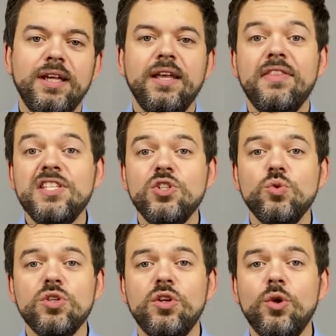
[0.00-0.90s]
This is
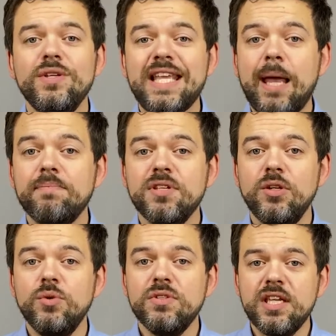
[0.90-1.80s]
also known as
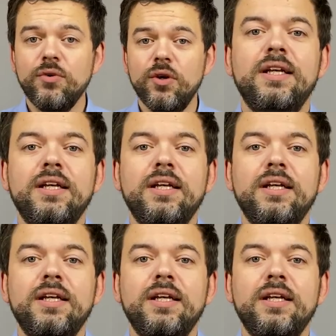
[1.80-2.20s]
absolute zero.